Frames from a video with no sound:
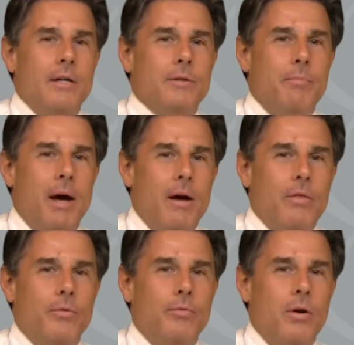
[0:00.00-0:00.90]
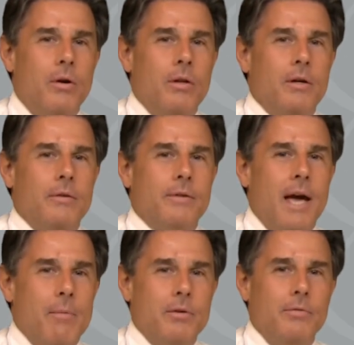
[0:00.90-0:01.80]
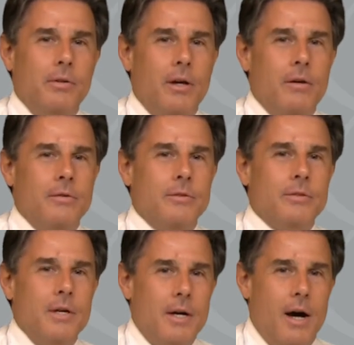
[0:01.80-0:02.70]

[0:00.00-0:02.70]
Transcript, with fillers: is about the role of capital flows.